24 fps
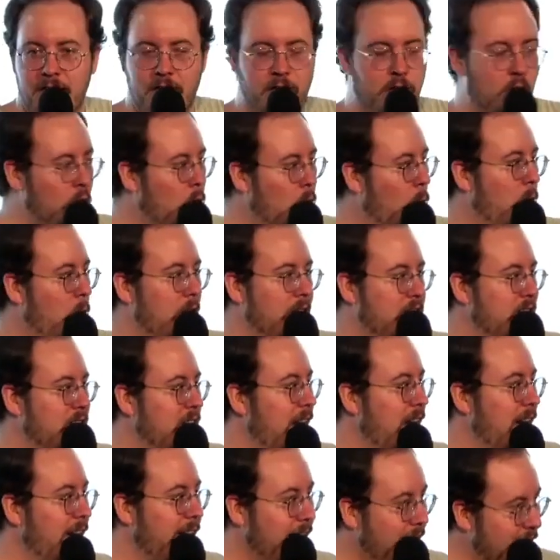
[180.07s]
the Lord is
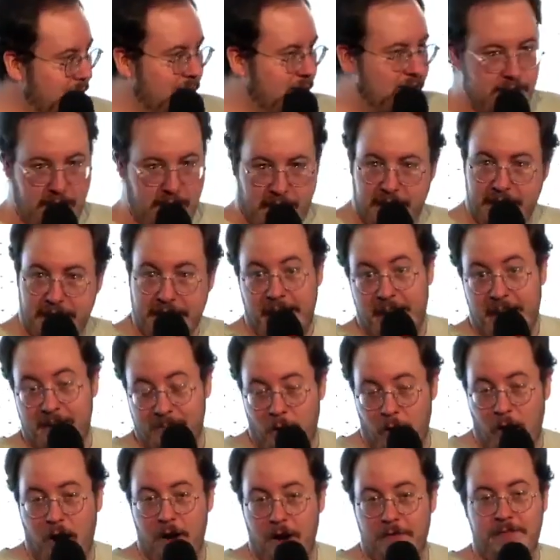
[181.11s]
like saying, get him
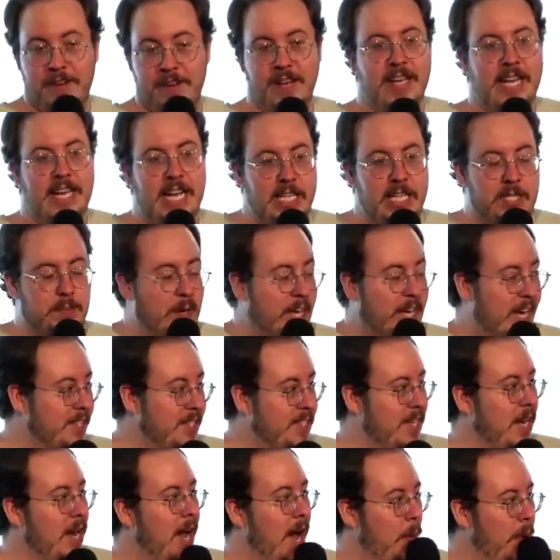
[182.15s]
off. It's
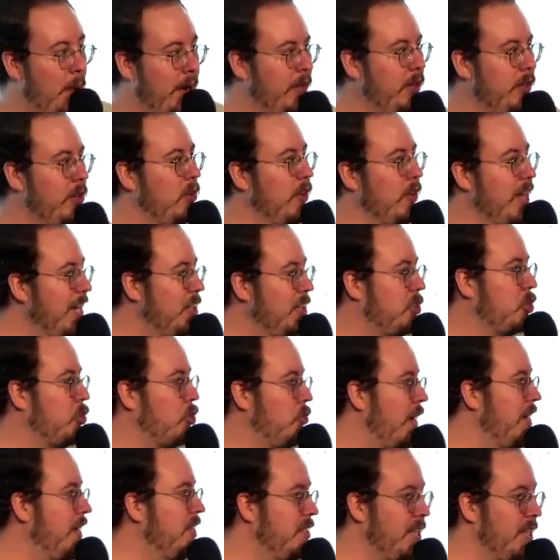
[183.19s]
because I, I went a little itch
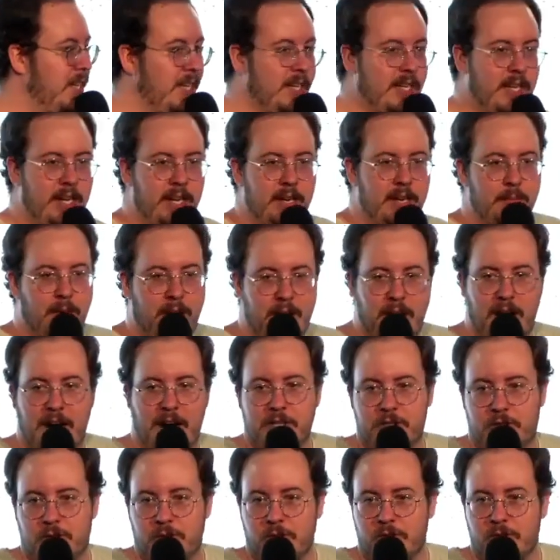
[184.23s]
crazy in my
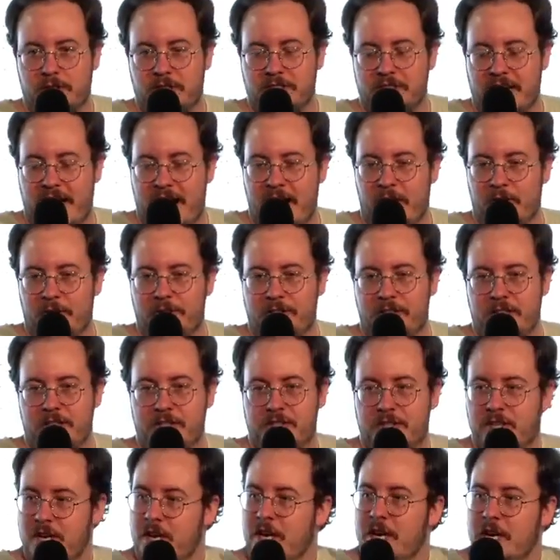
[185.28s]
nostril because
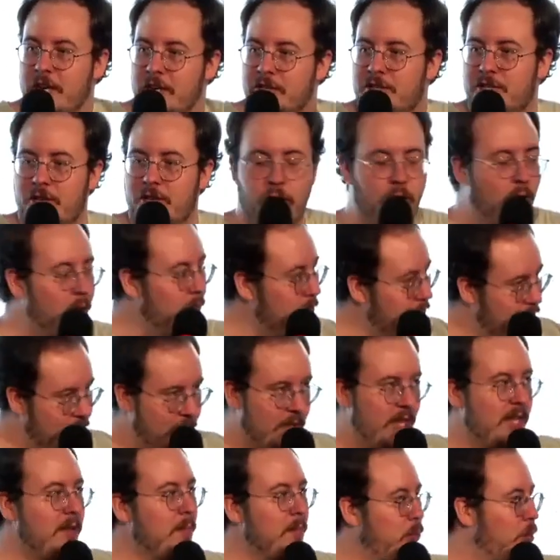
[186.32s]
allergies. So
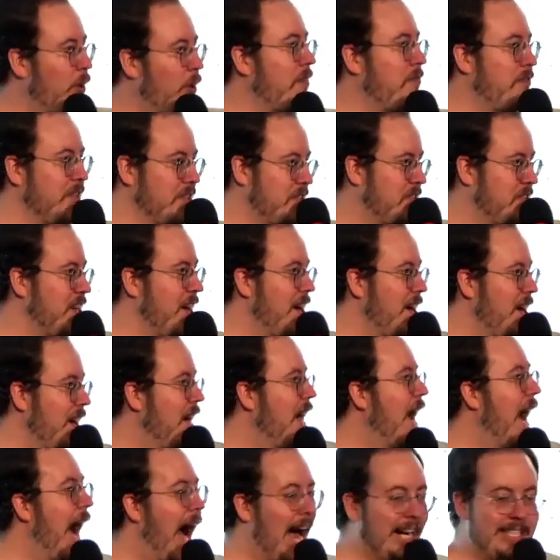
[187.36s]
preface there.
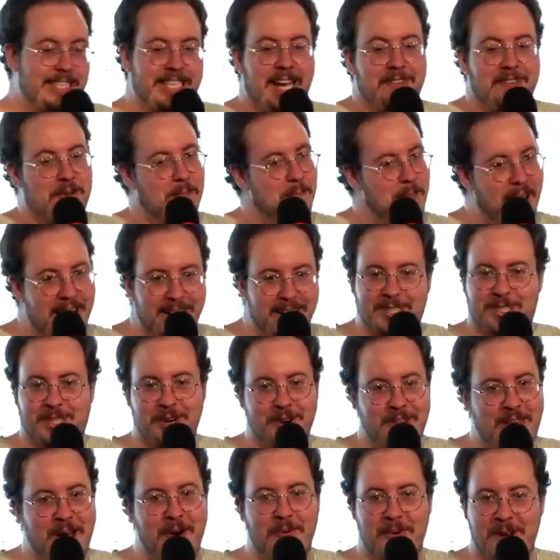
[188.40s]
I just have to make
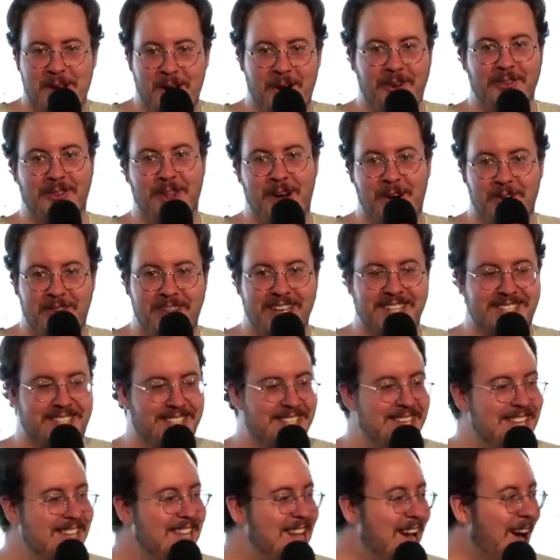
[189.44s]
sure that we all know this.
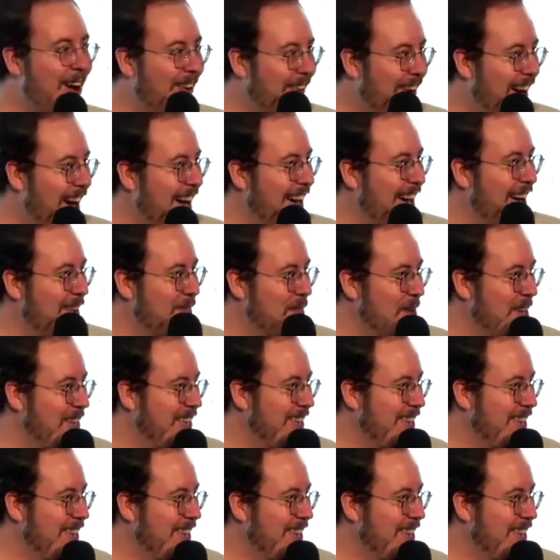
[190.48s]
All right, I've been